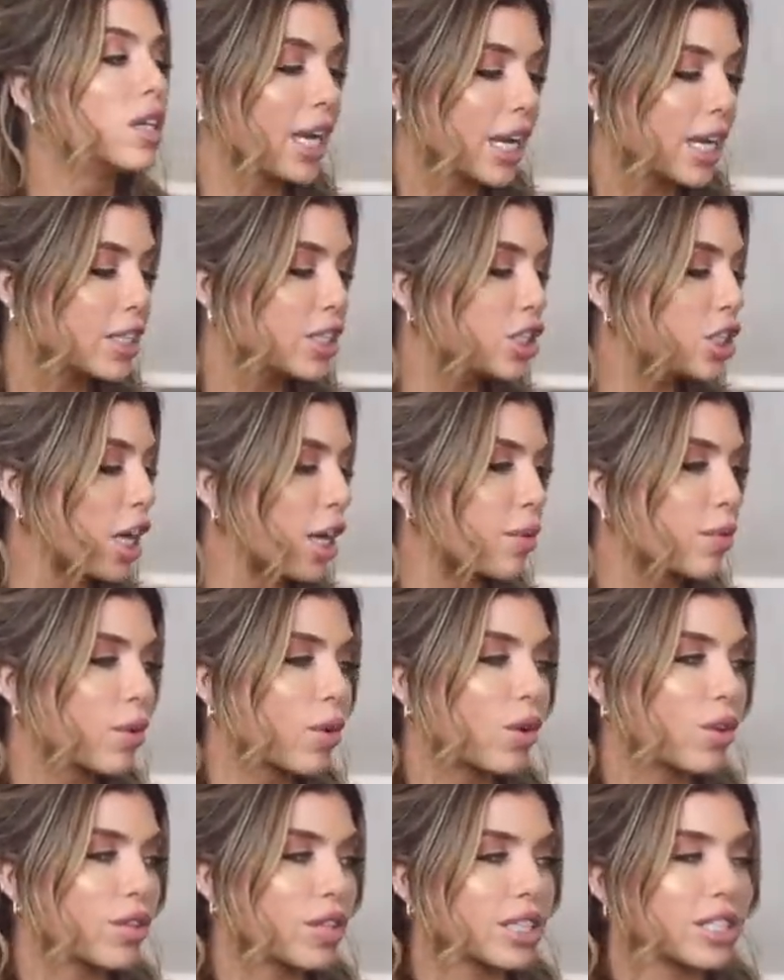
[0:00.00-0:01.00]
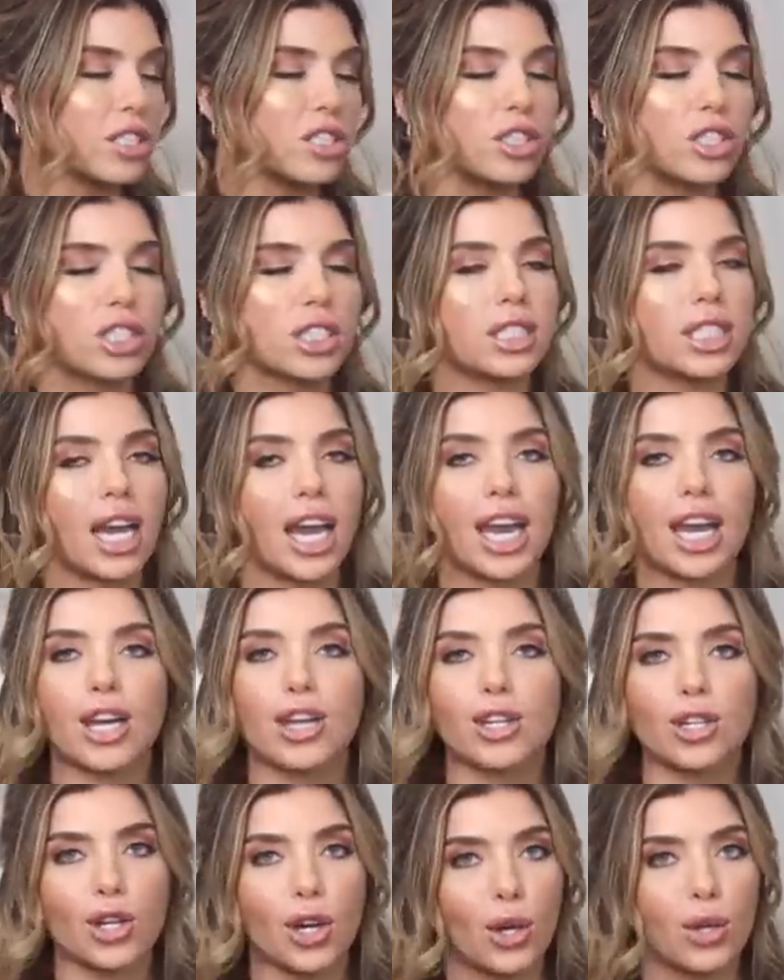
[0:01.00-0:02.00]
In general, this is just a
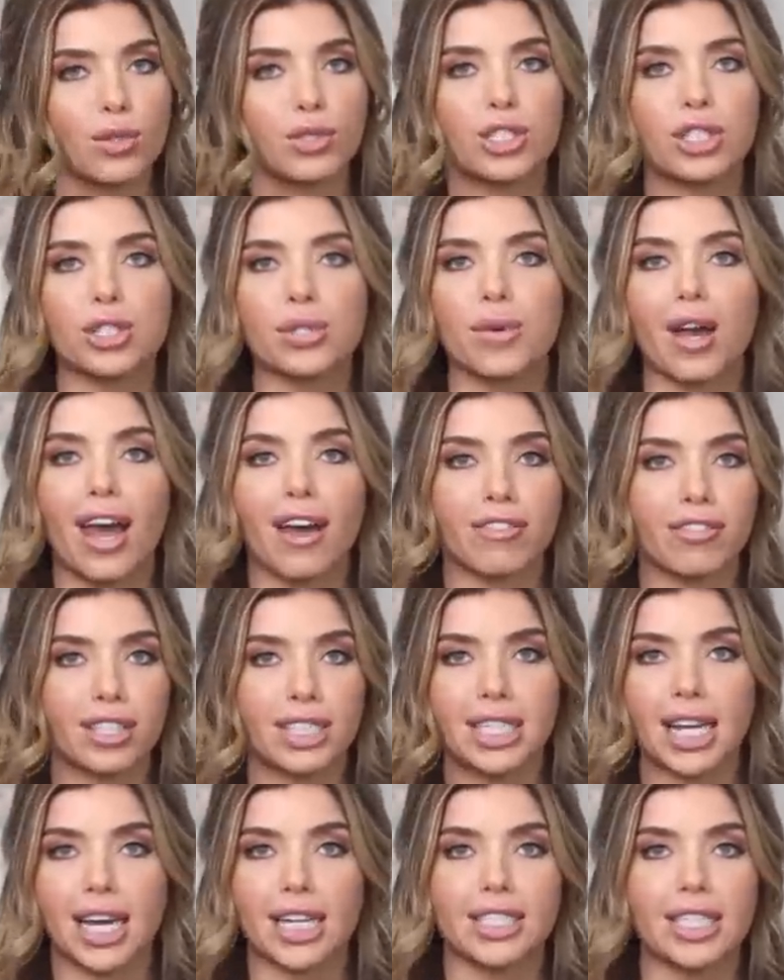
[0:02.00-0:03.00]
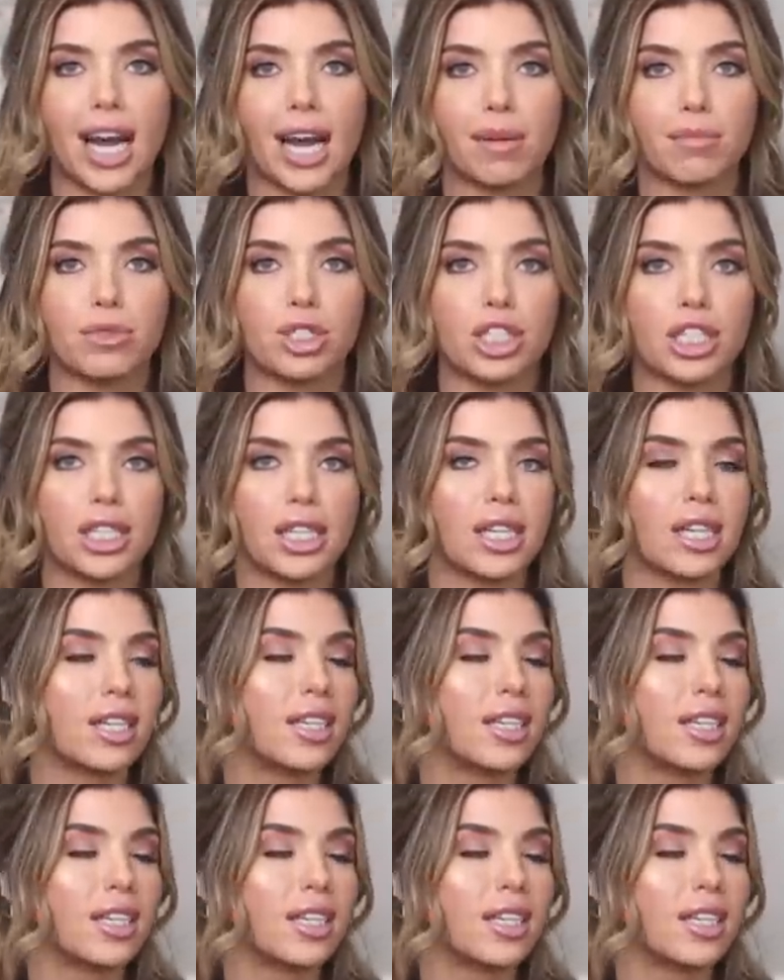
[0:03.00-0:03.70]
go-to everyday type jean.